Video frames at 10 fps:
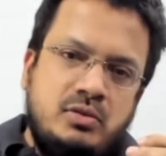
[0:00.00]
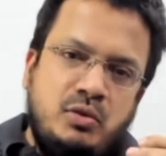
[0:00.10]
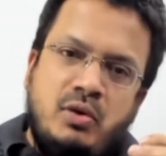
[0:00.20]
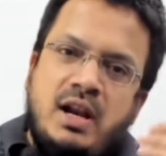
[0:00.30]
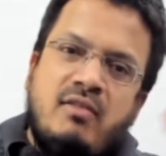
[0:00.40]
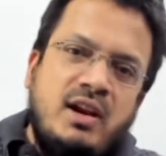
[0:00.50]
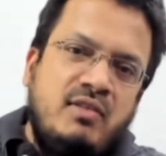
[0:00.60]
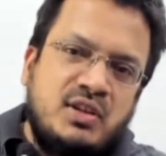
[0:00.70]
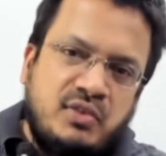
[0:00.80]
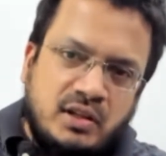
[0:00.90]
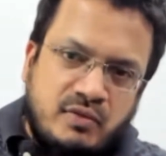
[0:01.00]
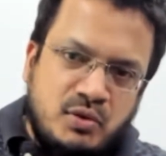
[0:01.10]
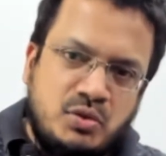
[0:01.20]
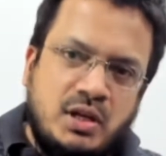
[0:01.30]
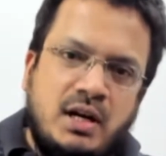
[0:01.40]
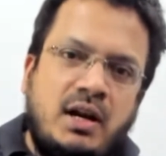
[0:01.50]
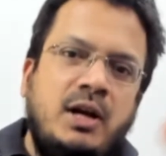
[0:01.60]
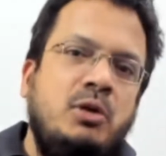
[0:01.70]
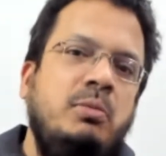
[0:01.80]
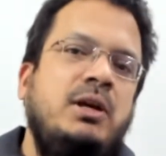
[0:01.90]
will never invest for the future and try
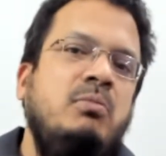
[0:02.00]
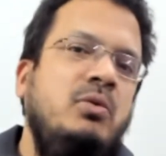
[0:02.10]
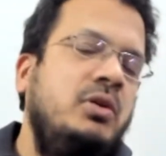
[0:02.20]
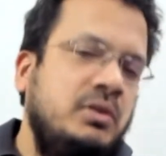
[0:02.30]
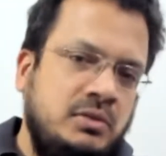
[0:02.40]
to become good.